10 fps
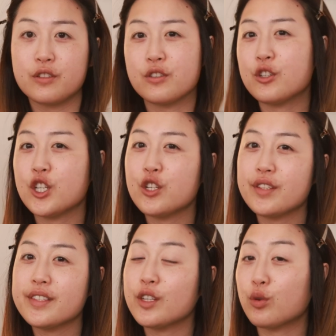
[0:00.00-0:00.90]
So she
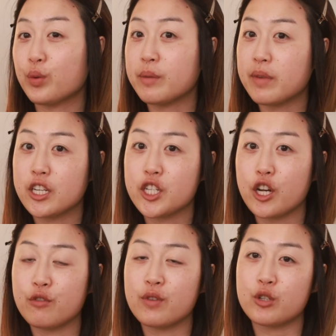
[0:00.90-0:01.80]
uses a cream
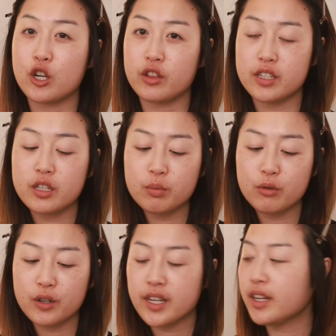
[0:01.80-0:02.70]
eyeshadow from Charlotte
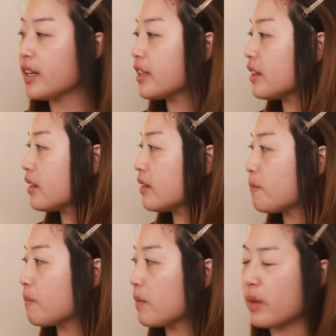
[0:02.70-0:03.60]
Tilbury
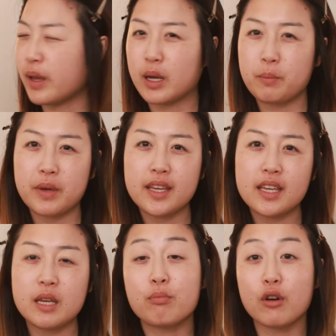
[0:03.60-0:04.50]
in like a
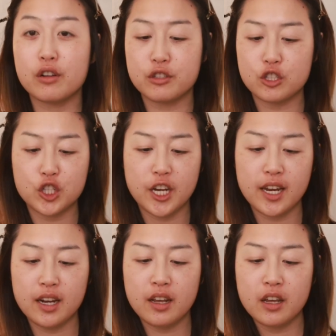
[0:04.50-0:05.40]
pinky bronze
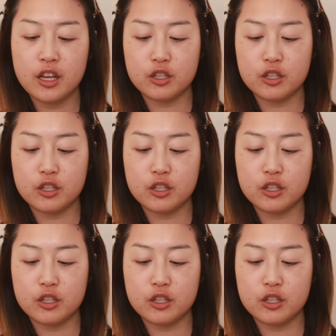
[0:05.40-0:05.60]
shade.